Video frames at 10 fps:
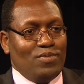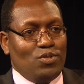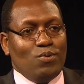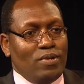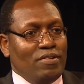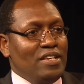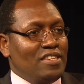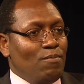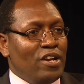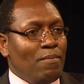
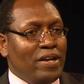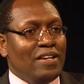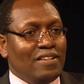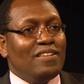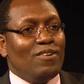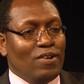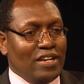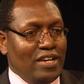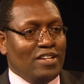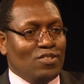tourism? What am I going to
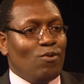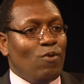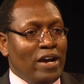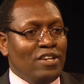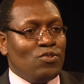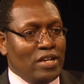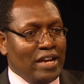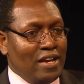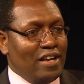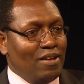get? So why should I
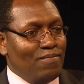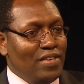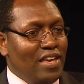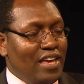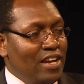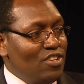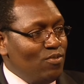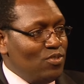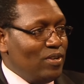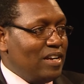come and
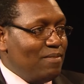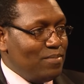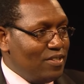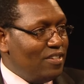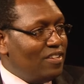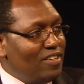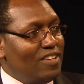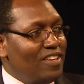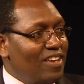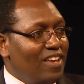use your company?
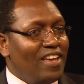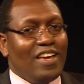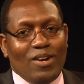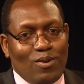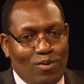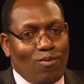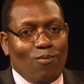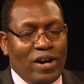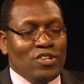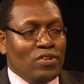
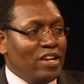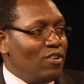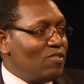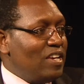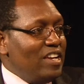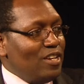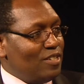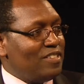Why should I go to Kenya?